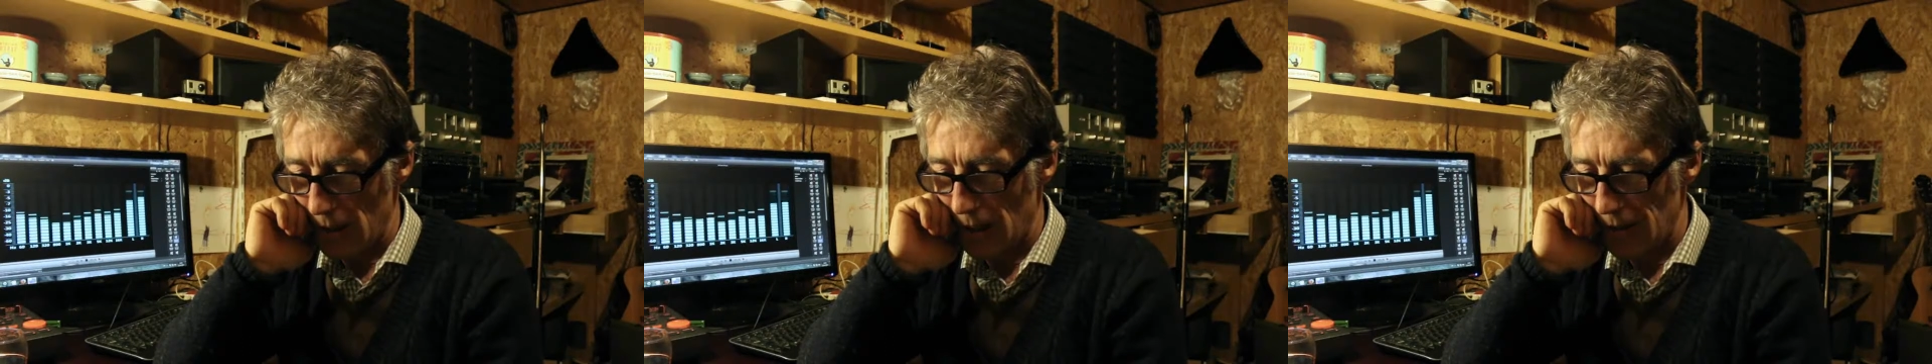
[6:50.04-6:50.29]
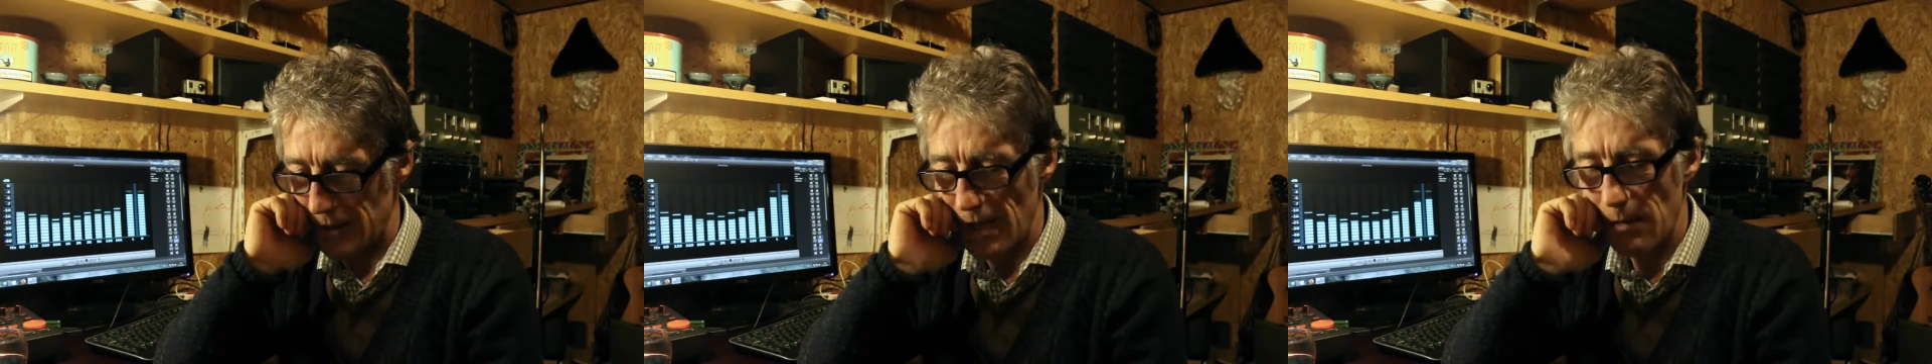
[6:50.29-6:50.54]

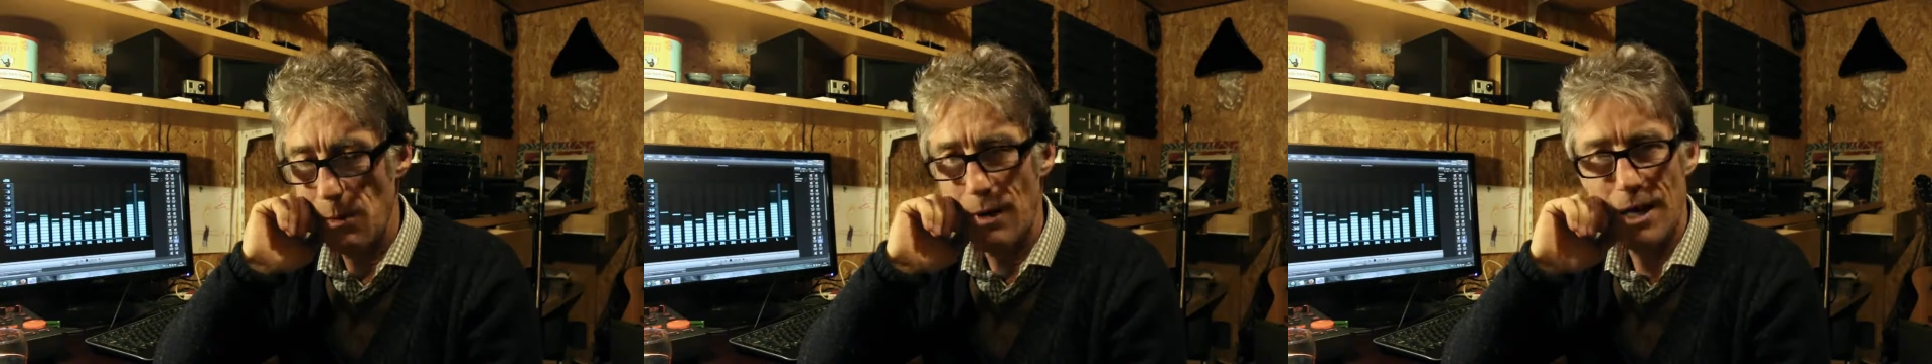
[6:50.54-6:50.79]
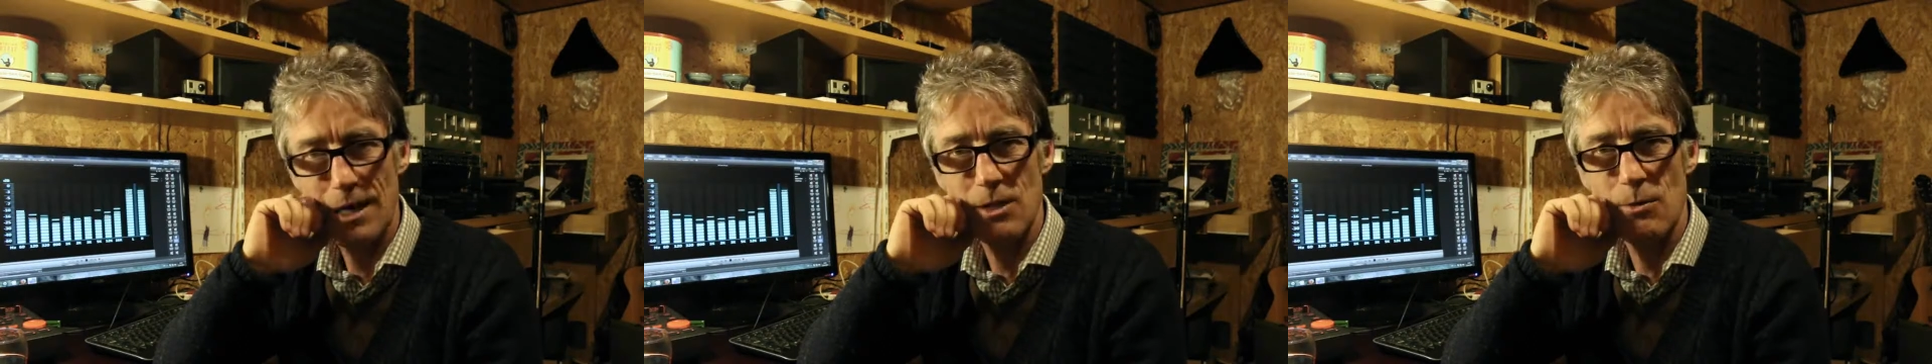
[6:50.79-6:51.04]
They take me
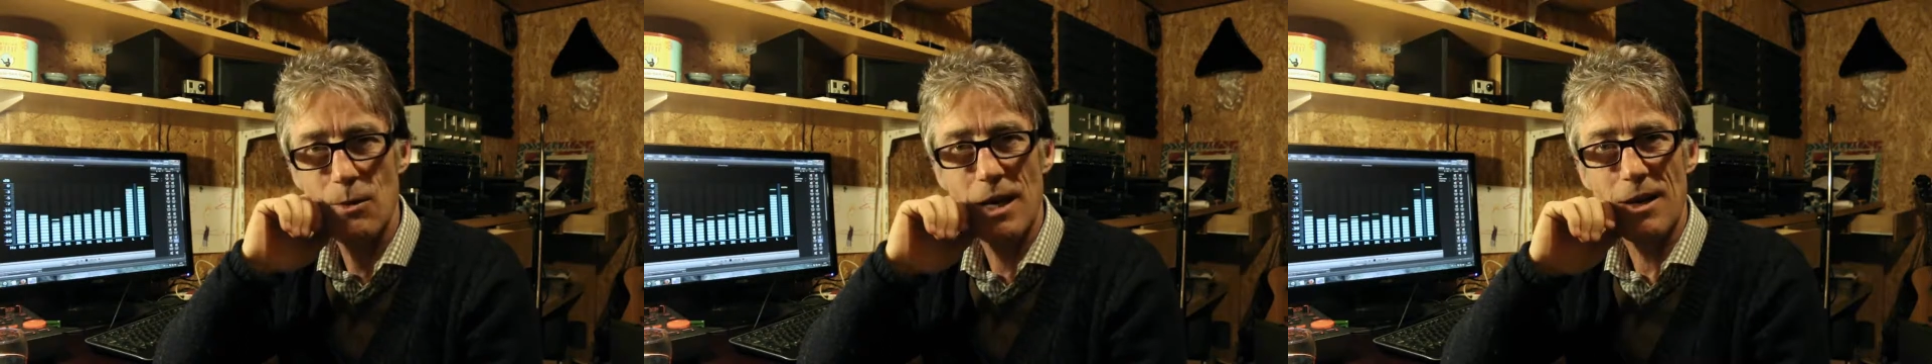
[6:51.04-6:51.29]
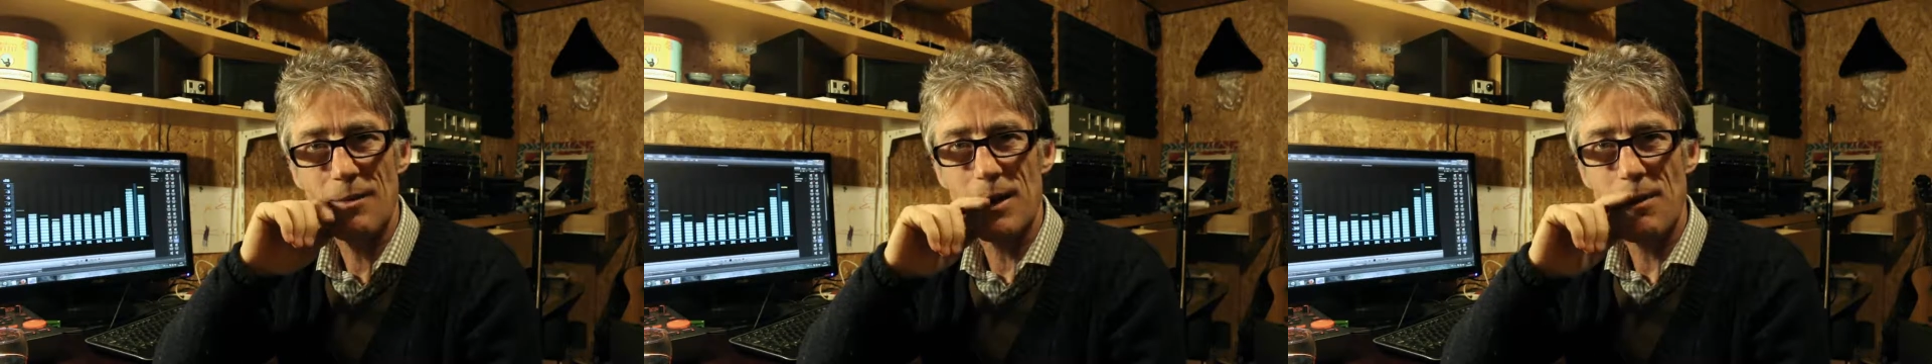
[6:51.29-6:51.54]
back
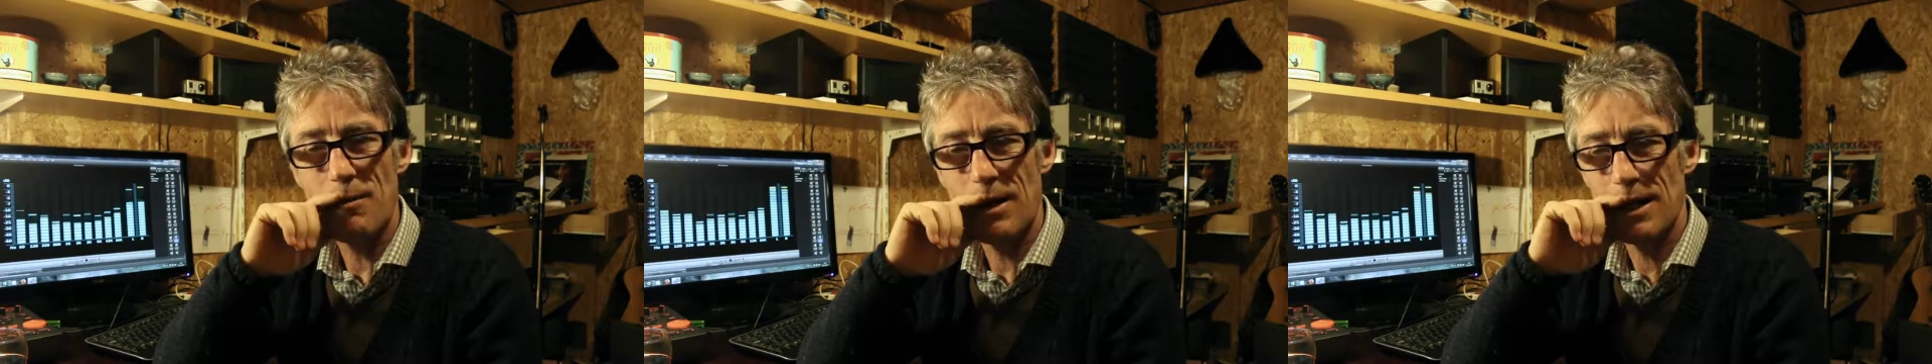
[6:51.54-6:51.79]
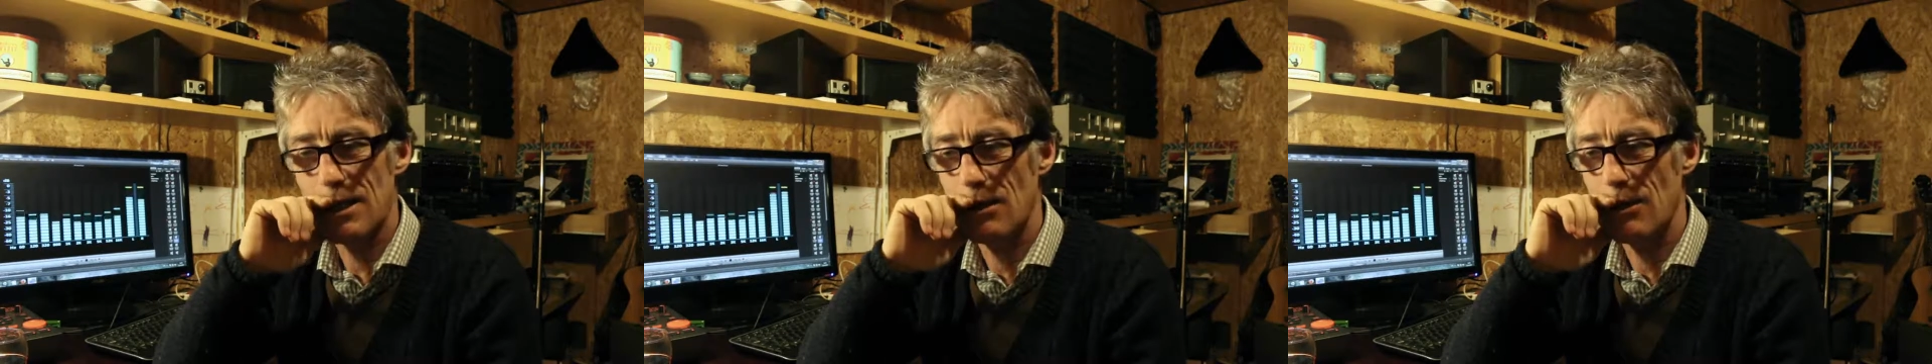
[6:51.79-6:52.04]
somewhere, maybe back